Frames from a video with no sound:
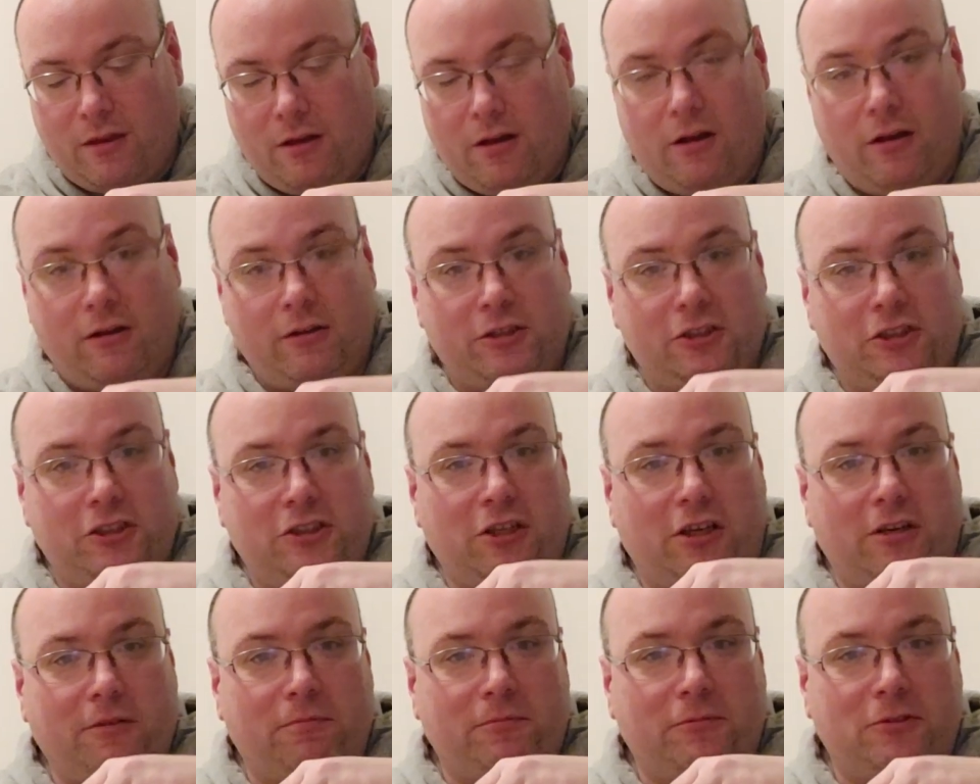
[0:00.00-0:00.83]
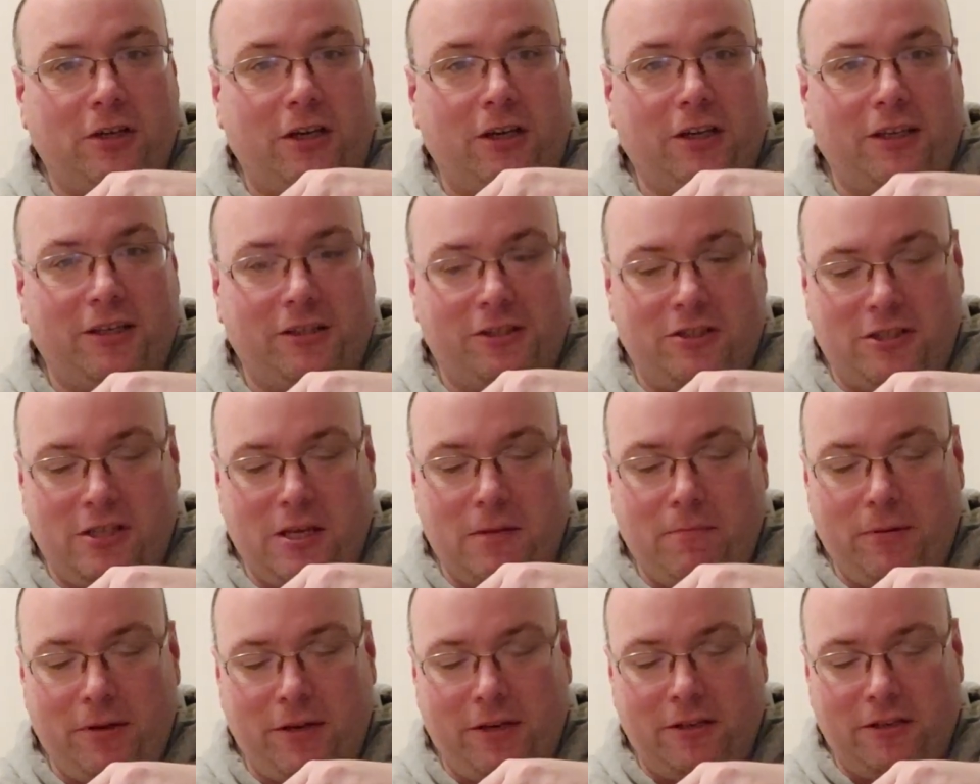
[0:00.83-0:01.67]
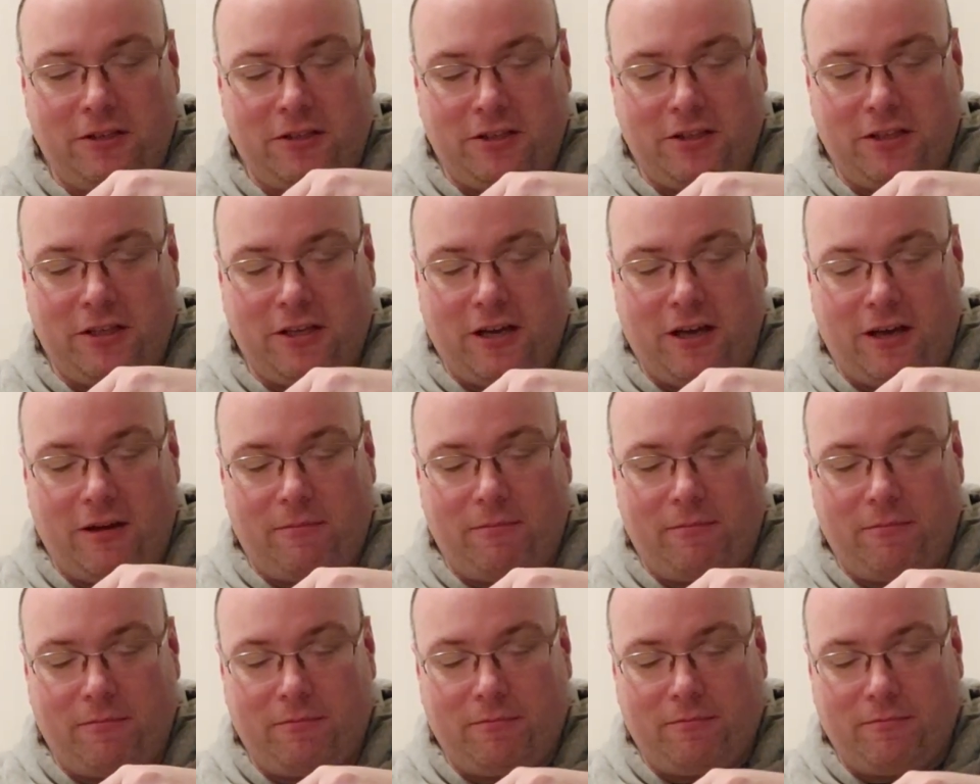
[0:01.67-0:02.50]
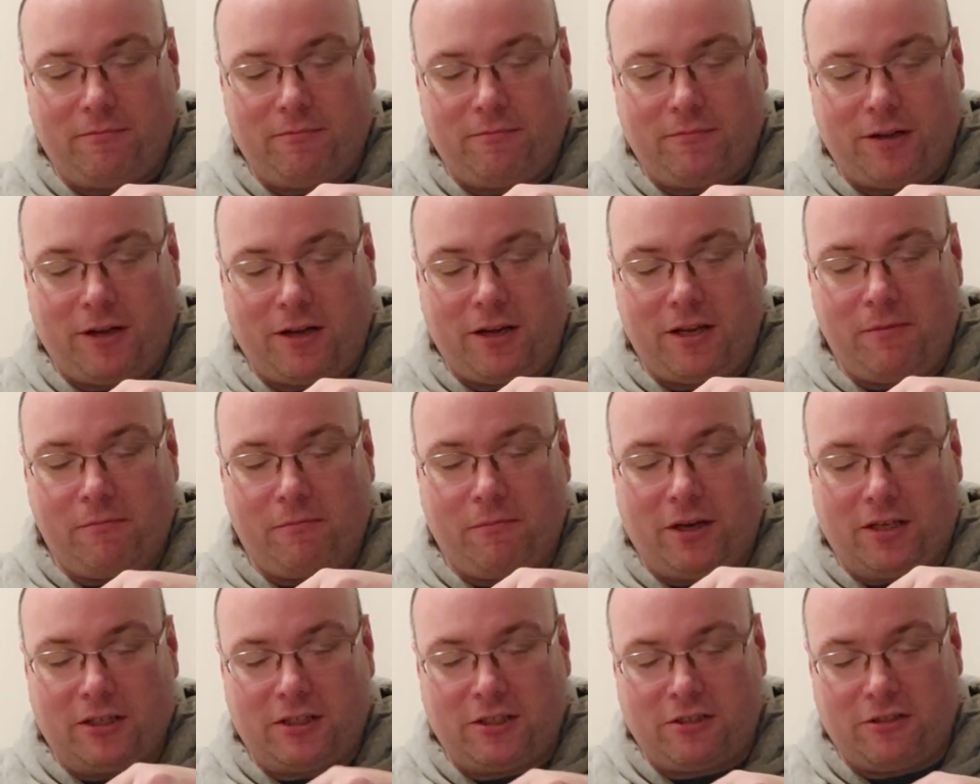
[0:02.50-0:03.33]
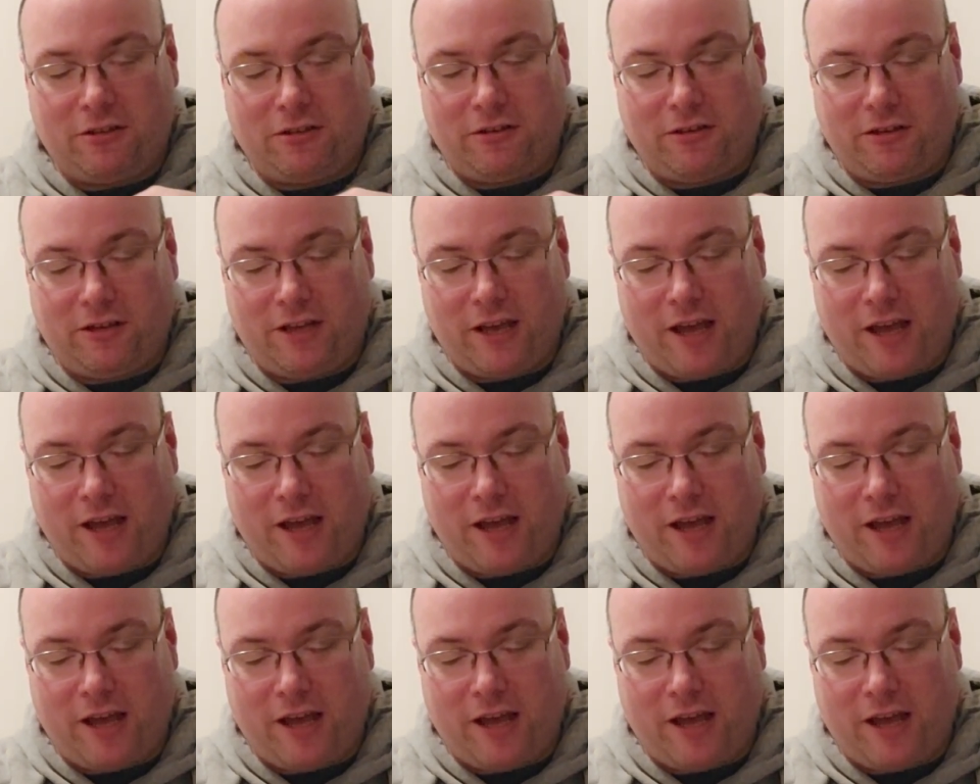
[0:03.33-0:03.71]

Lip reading: Oh, just dip it into the honey mustard.